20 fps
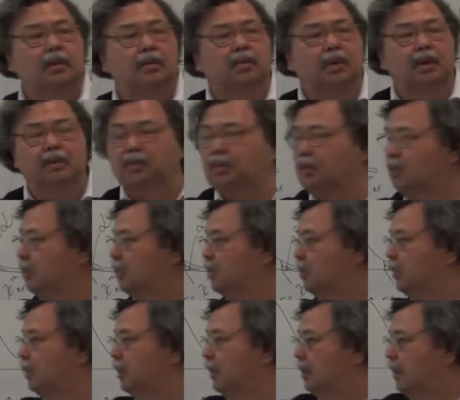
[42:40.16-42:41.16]
on
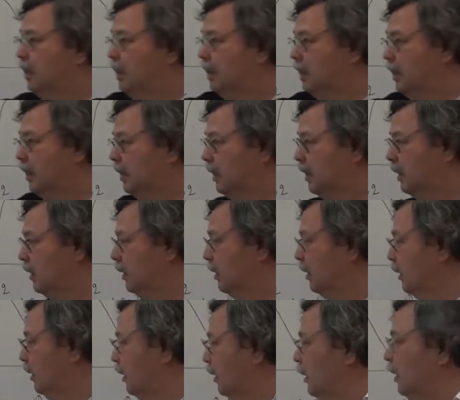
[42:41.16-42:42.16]
proportion here
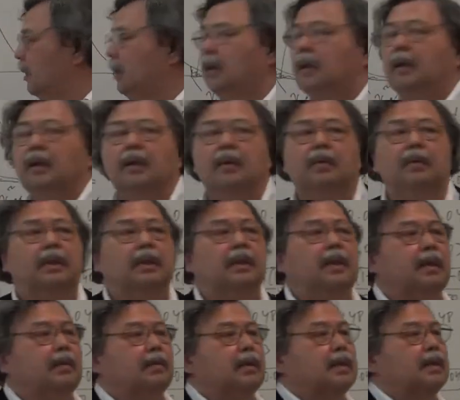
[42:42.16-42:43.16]
will
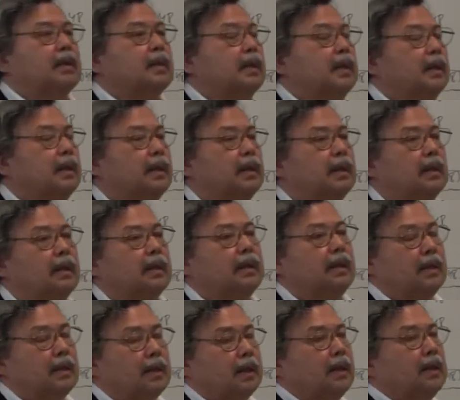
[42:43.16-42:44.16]
give us
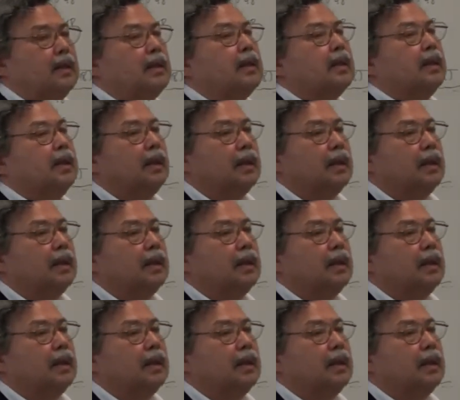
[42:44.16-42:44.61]
this answer,